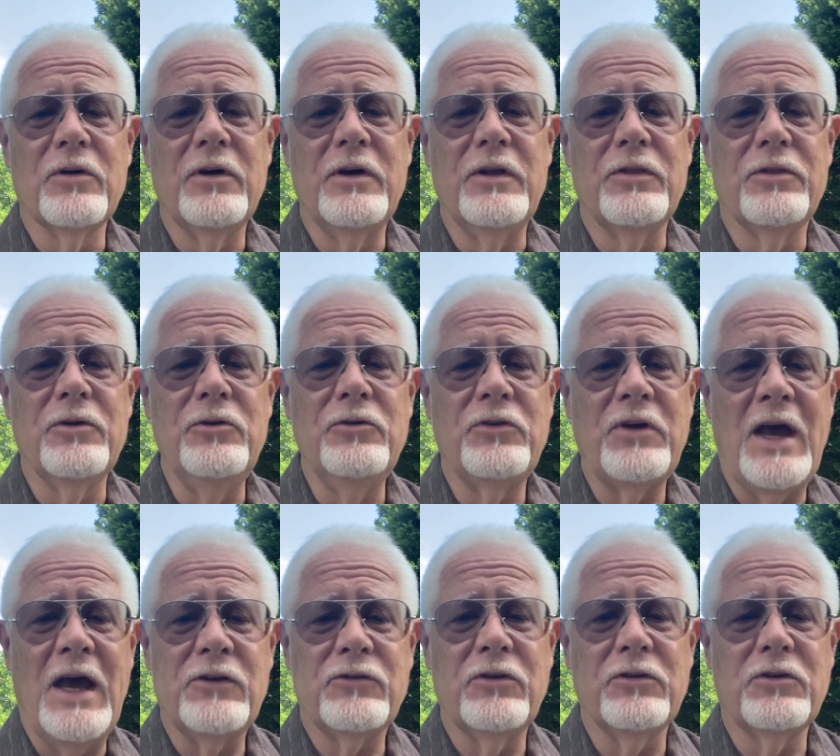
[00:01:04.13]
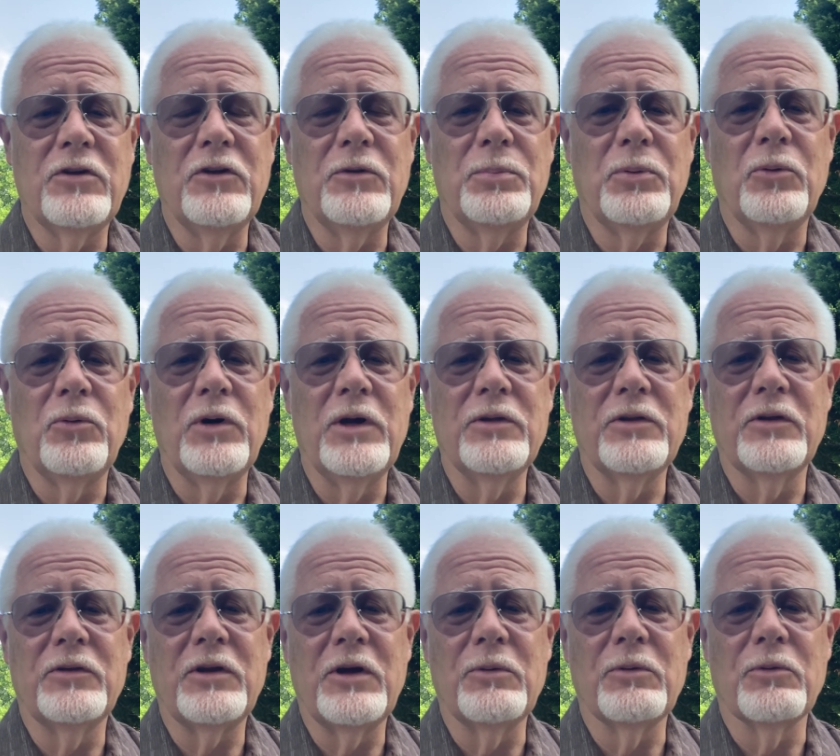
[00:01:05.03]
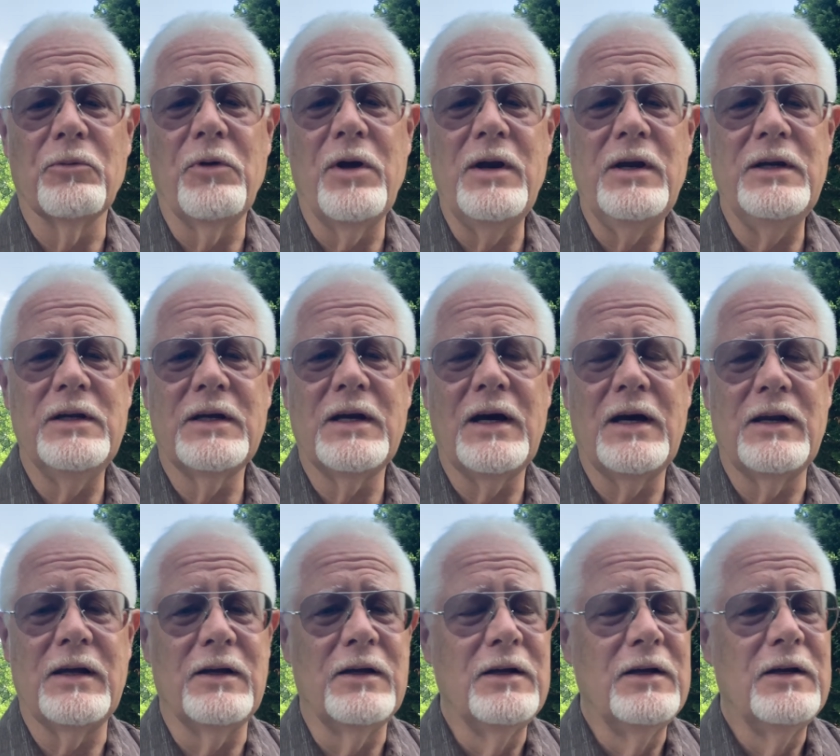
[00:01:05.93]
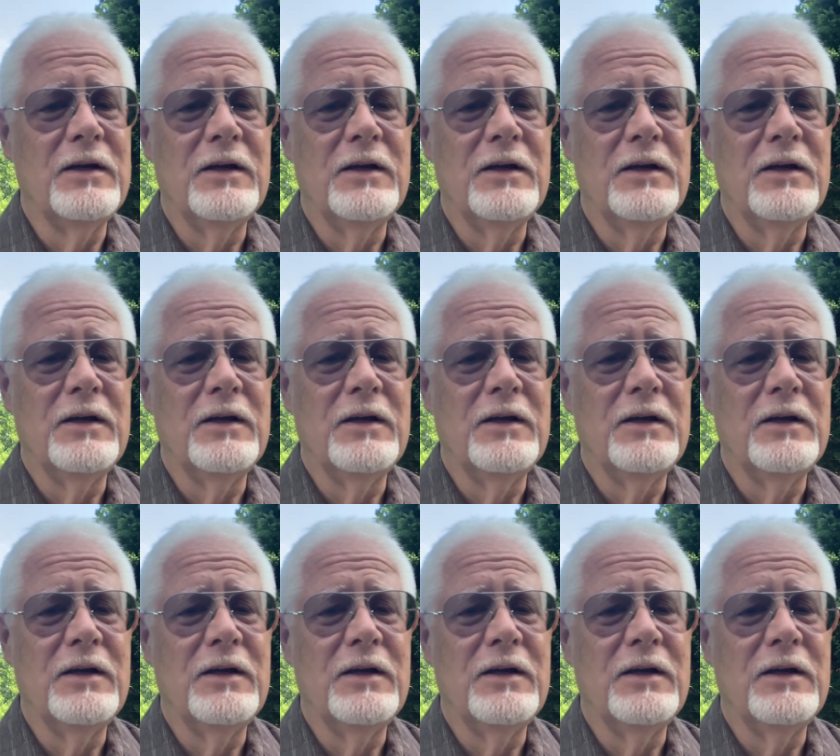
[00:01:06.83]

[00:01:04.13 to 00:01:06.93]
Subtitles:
enthusiastic to the point that they were ready to kind of